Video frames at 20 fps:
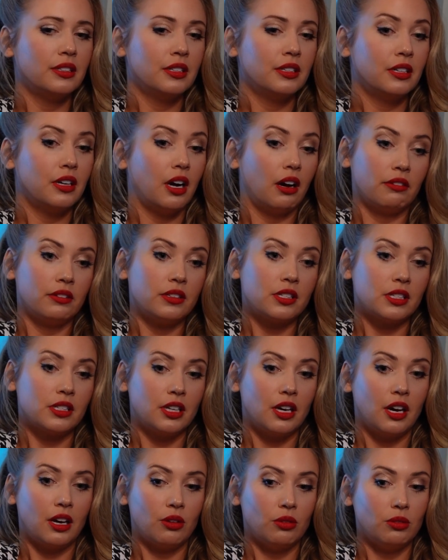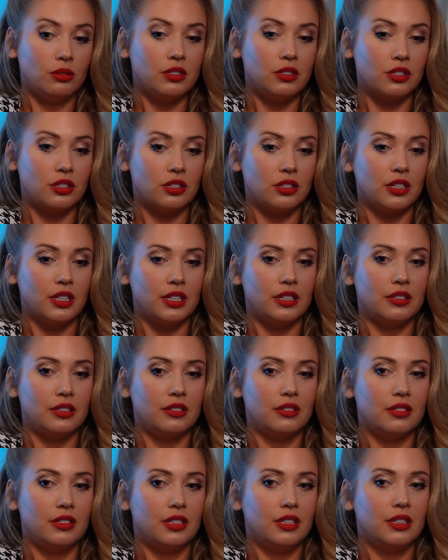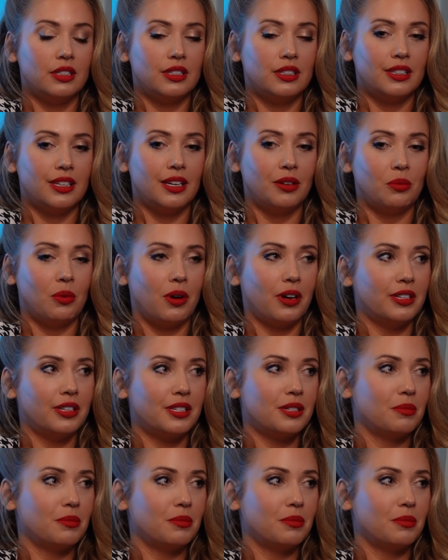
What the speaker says: obviously got older and wanted